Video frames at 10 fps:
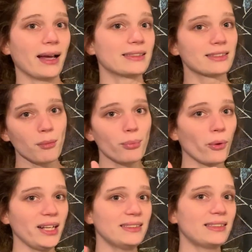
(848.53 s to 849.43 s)
At some
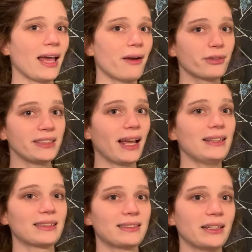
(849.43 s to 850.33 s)
point, every
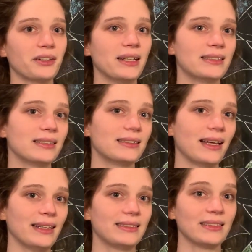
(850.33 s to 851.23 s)
data series it
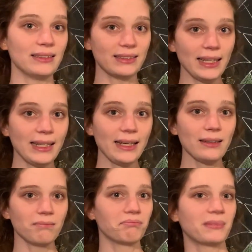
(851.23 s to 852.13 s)
hits a ceiling,